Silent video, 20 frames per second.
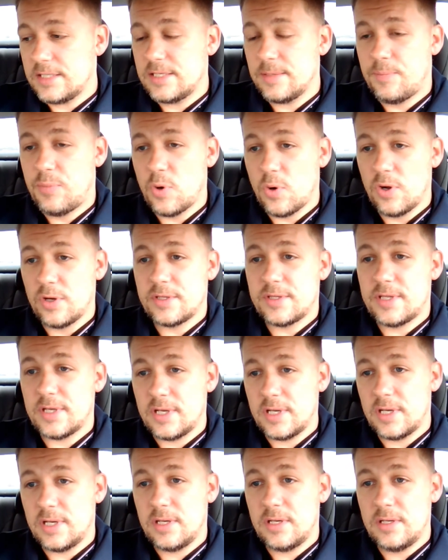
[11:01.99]
I support
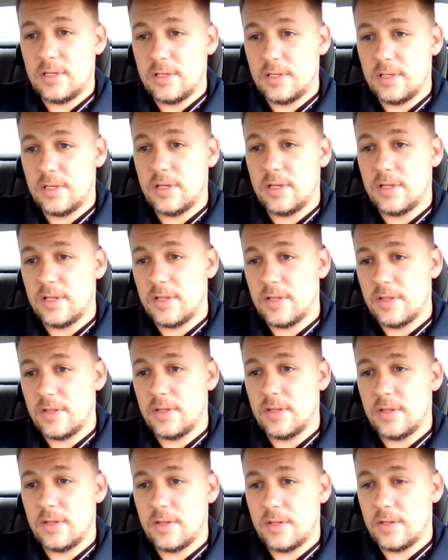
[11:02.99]
the uh, new text
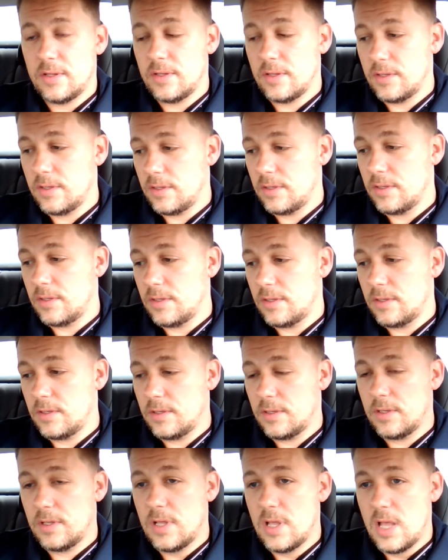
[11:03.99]
message from mom.
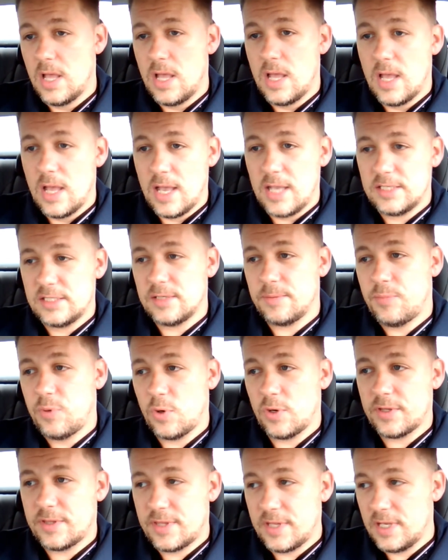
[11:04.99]
I
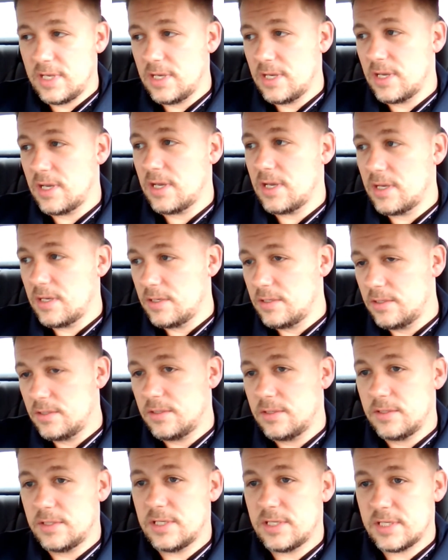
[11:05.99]
support the uh,
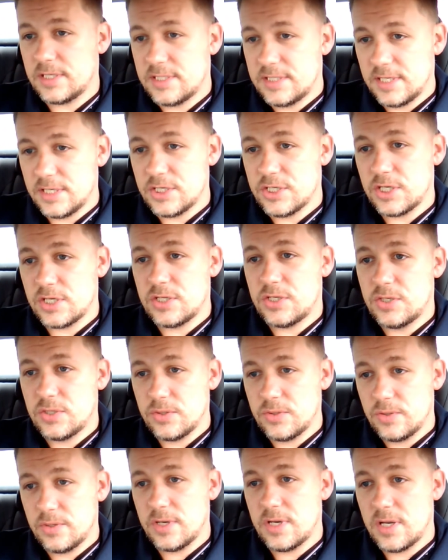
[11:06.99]
the decision
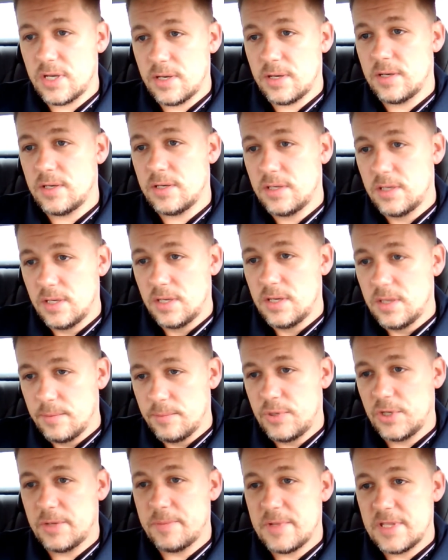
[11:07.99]
to uh,
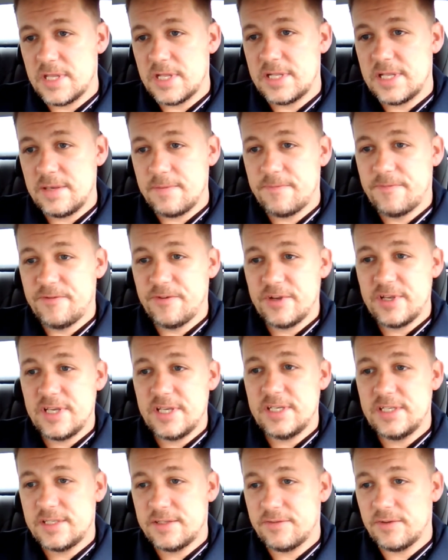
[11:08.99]
put him in the deep
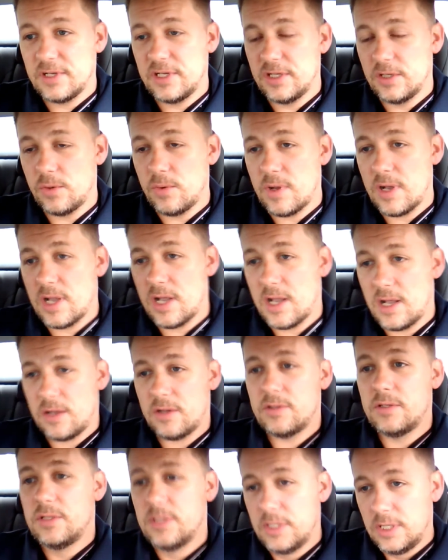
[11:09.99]
freeze for a little
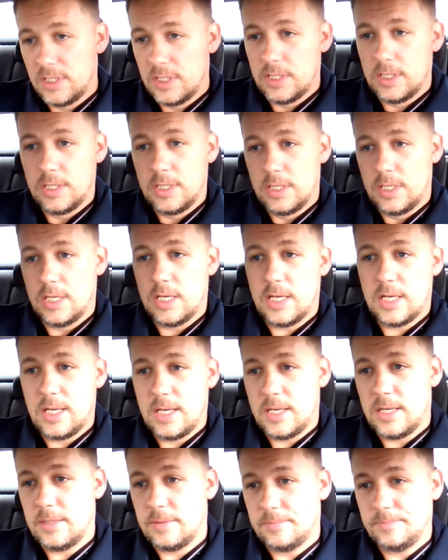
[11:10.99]
while.
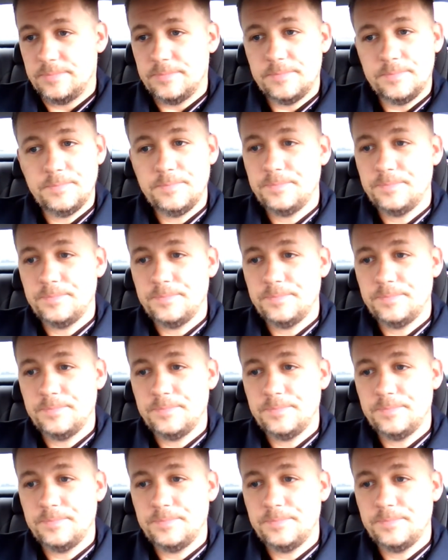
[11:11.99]
Um,